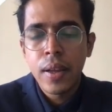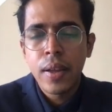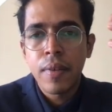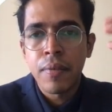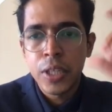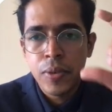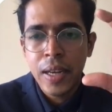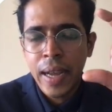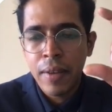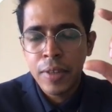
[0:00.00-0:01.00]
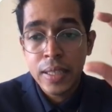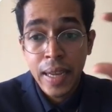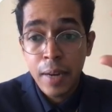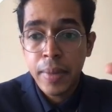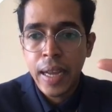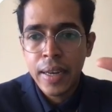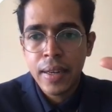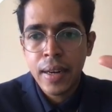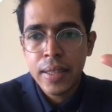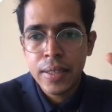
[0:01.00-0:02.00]
which can be
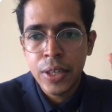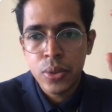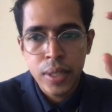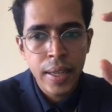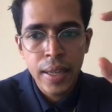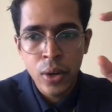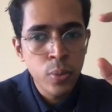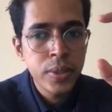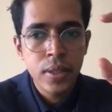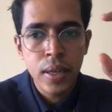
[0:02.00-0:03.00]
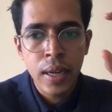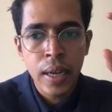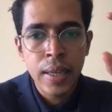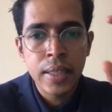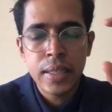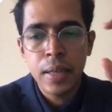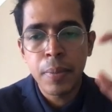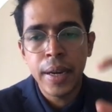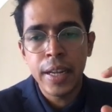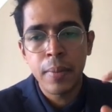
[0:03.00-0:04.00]
categorized into 3 groups, easy,
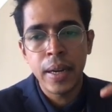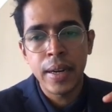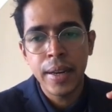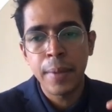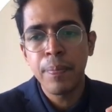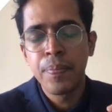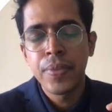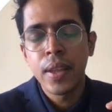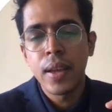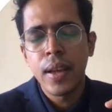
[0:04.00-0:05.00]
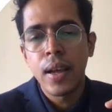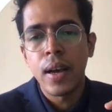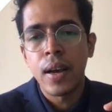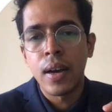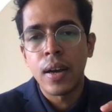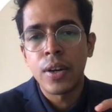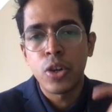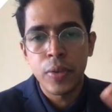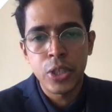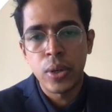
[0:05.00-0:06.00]
medium, and dream, to
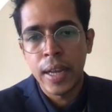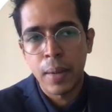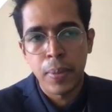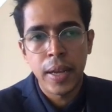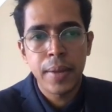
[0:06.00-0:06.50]
which you can apply.